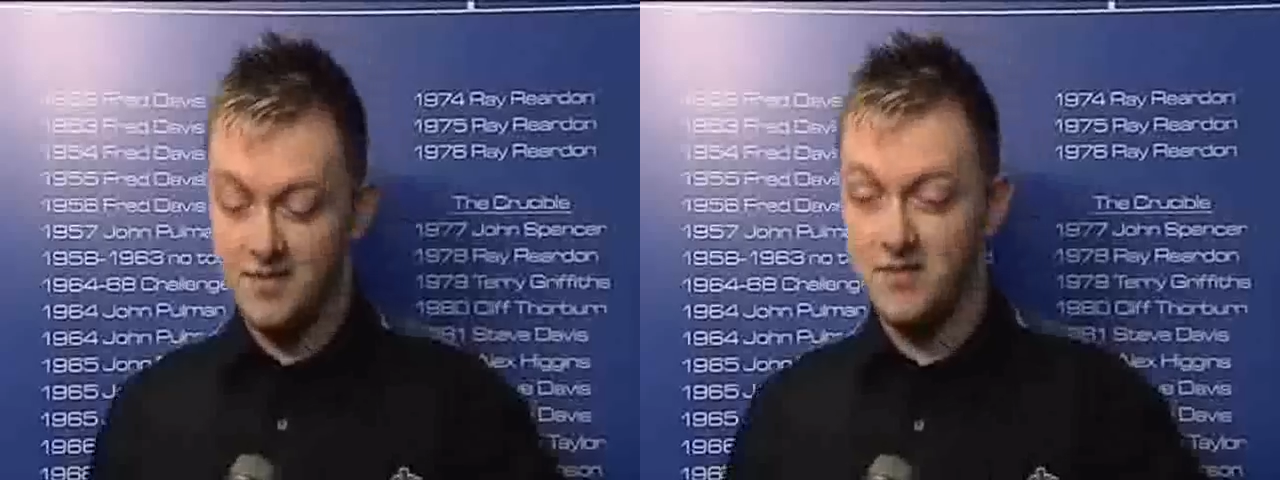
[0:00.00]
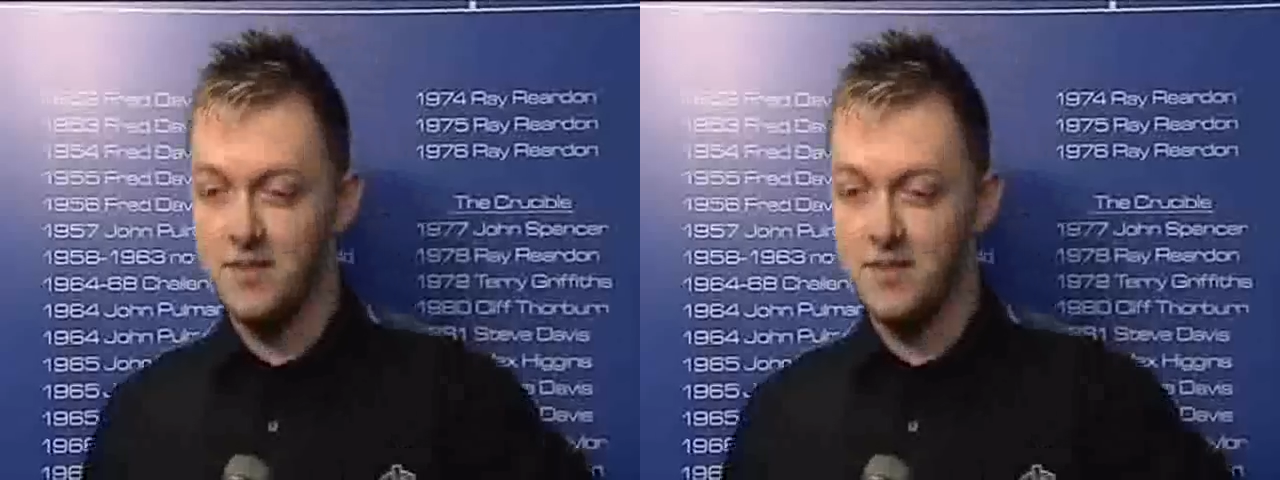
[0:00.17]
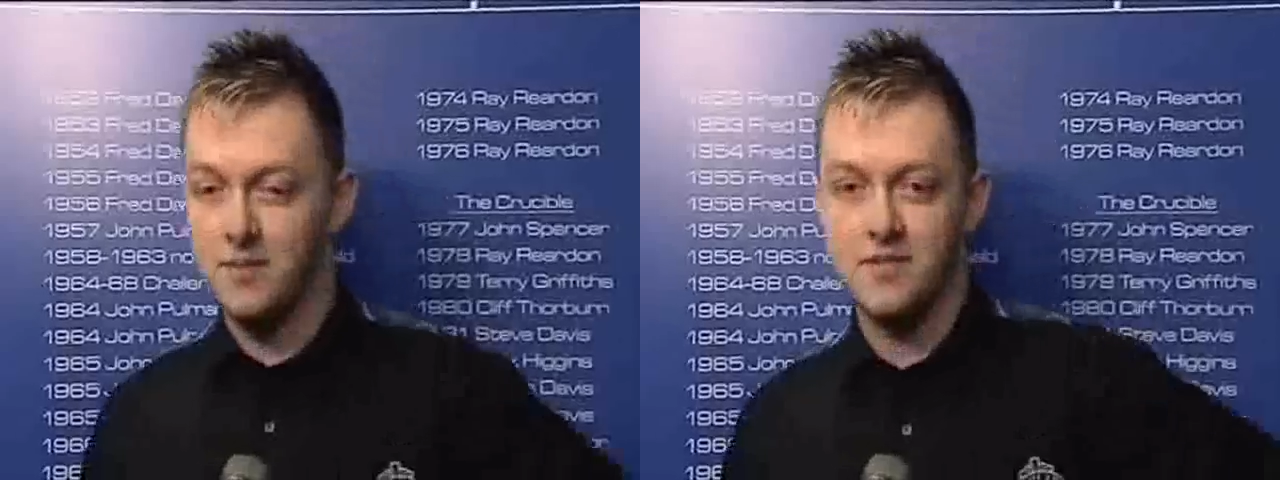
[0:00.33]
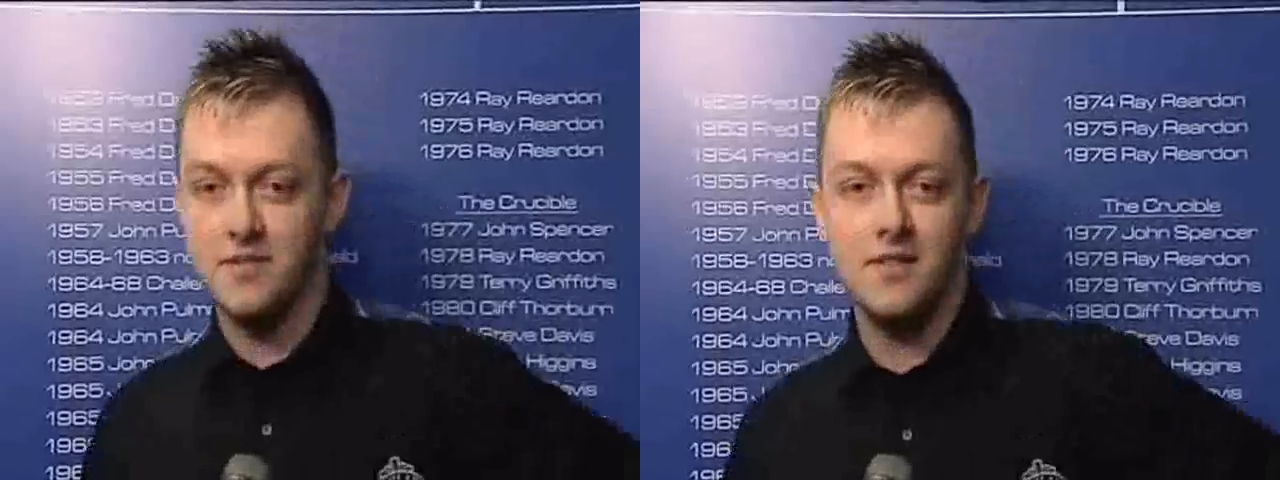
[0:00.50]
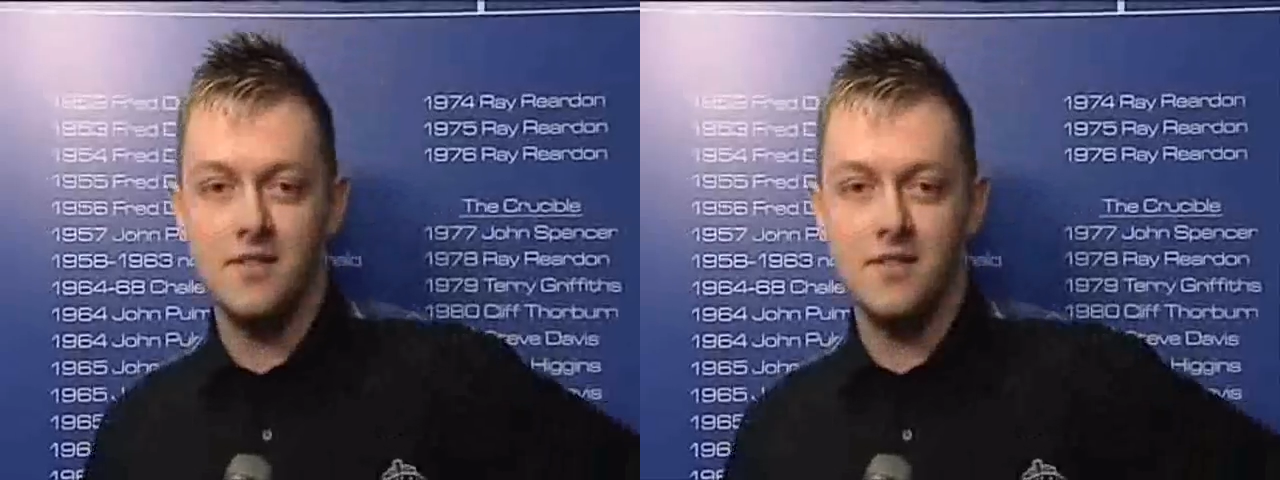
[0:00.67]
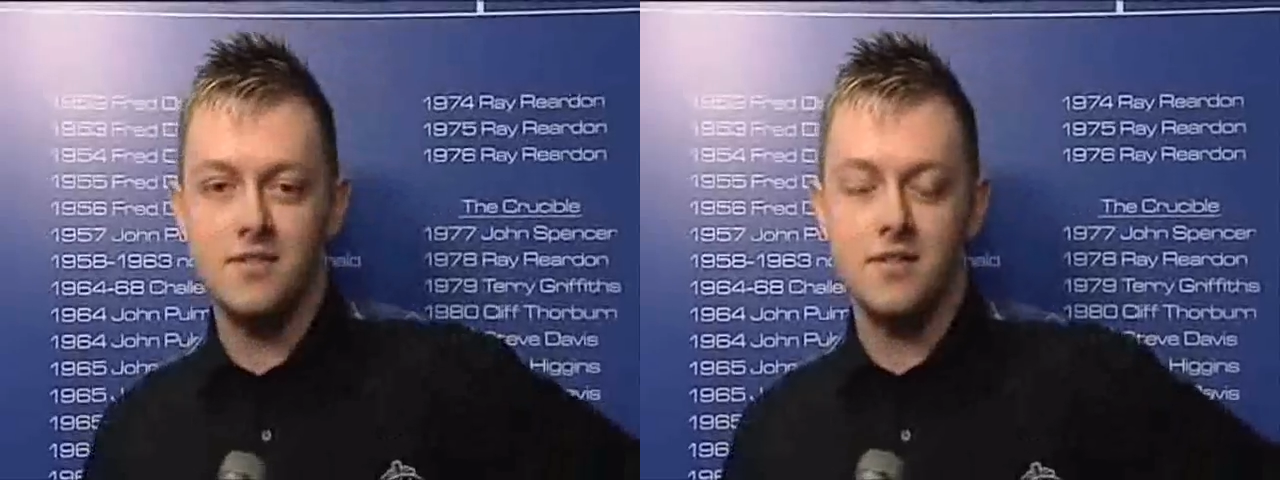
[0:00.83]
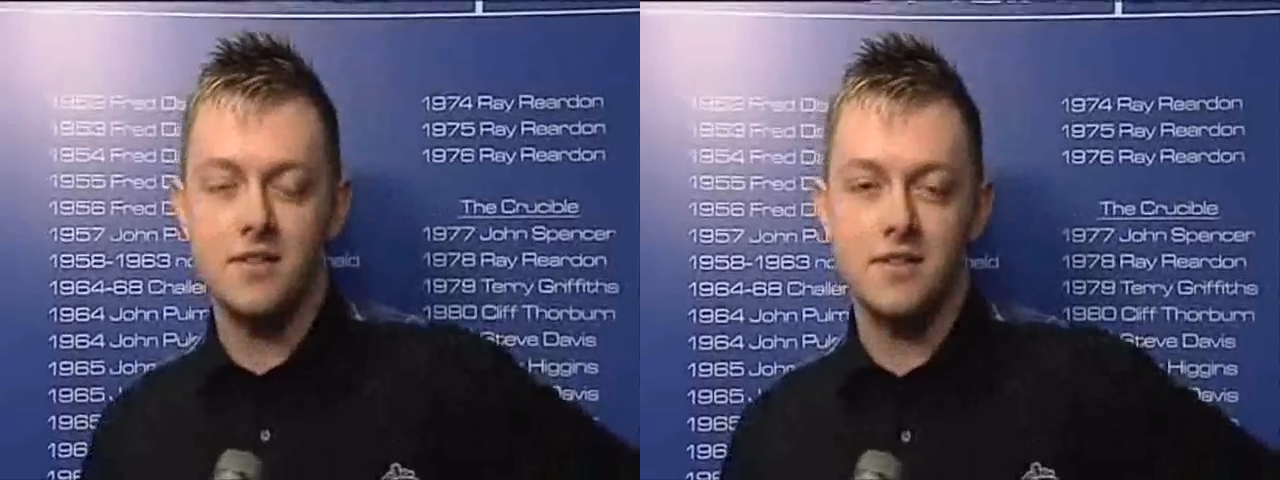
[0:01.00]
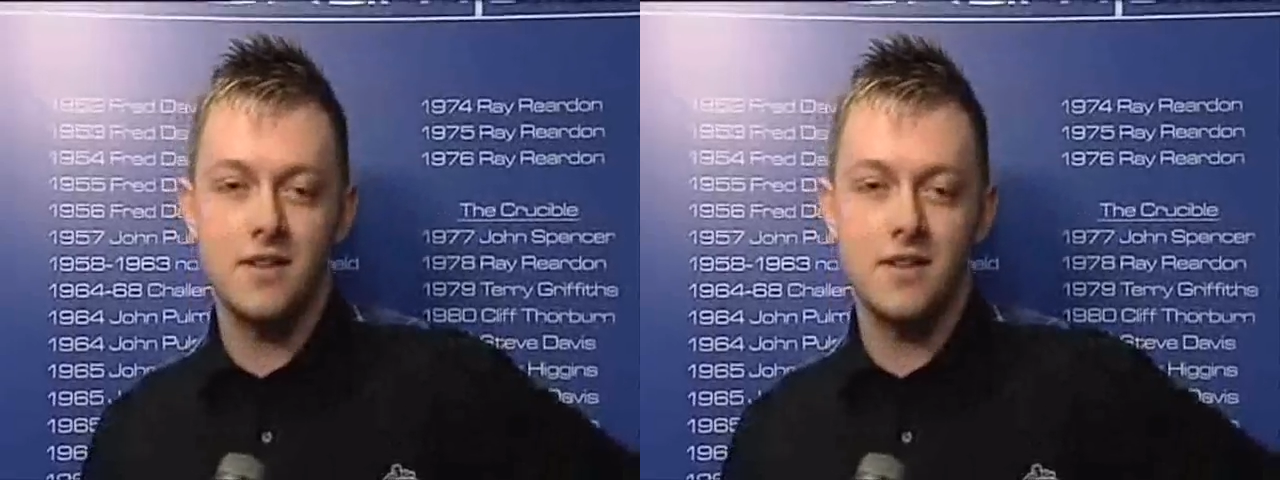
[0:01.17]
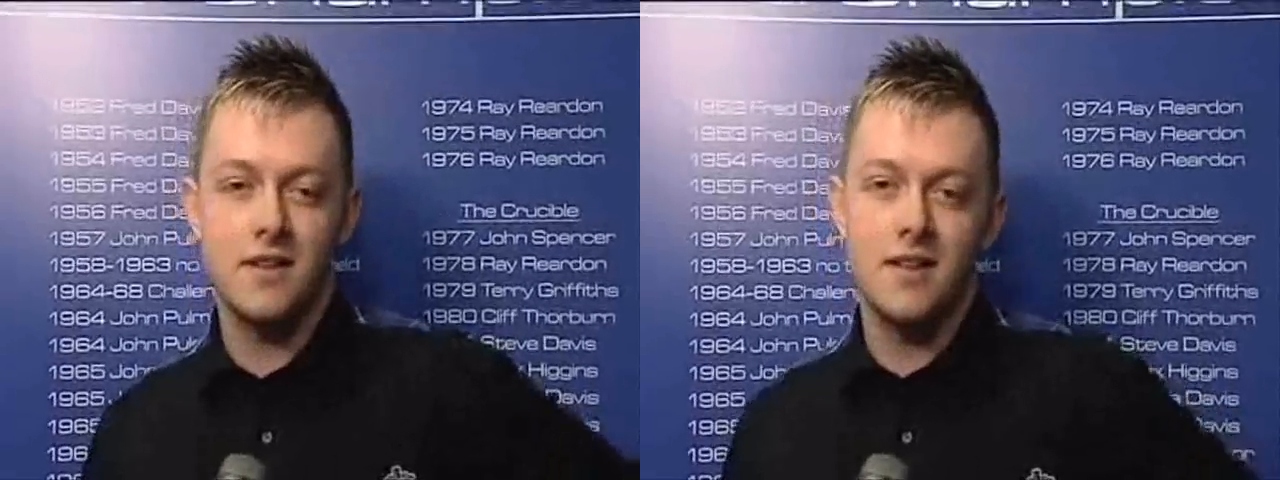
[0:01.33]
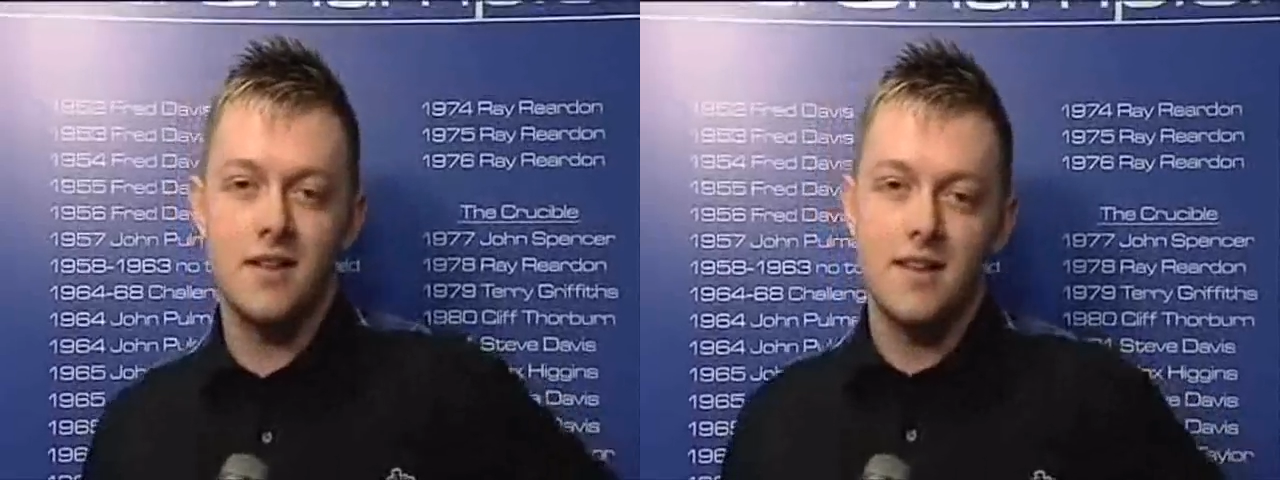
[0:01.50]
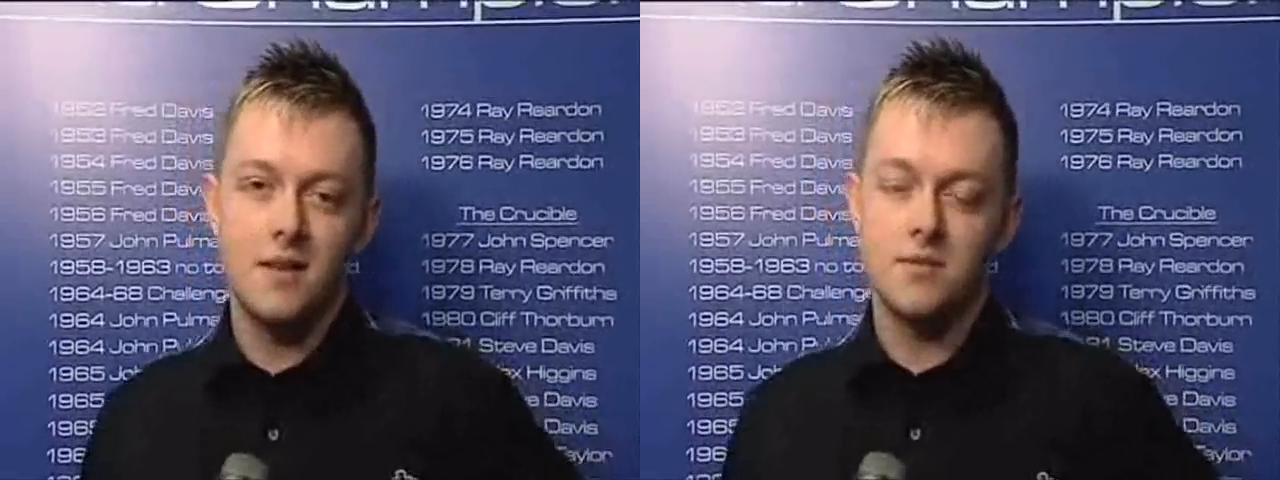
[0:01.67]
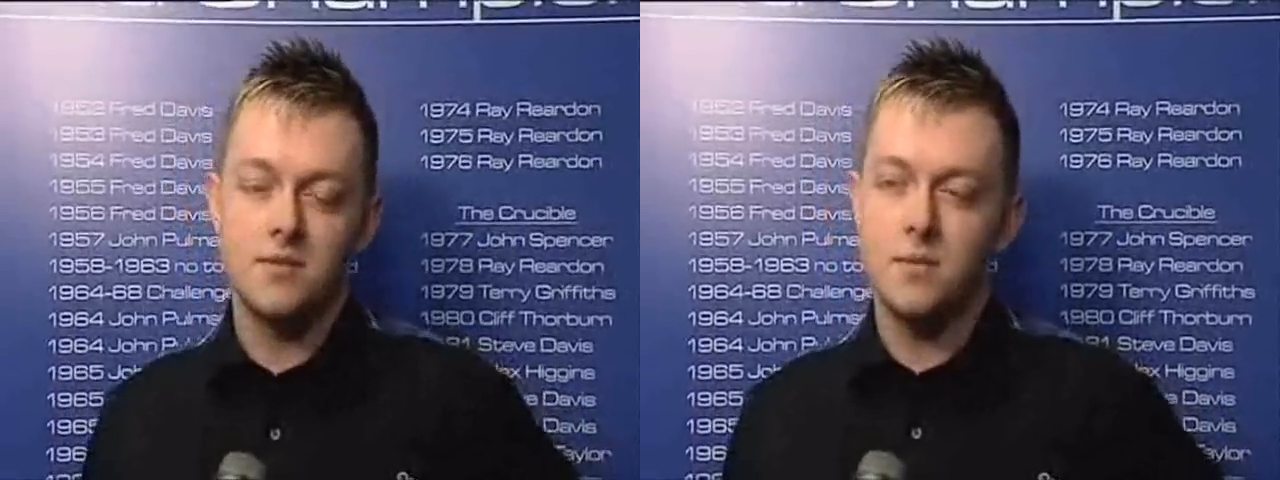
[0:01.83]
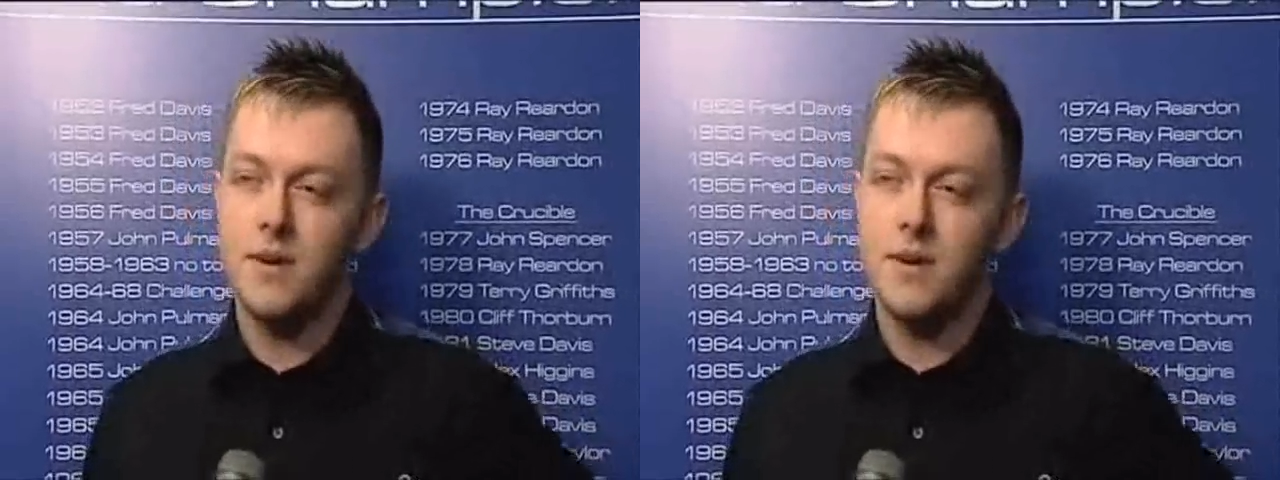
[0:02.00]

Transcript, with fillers: I don't to say. I sort of, it's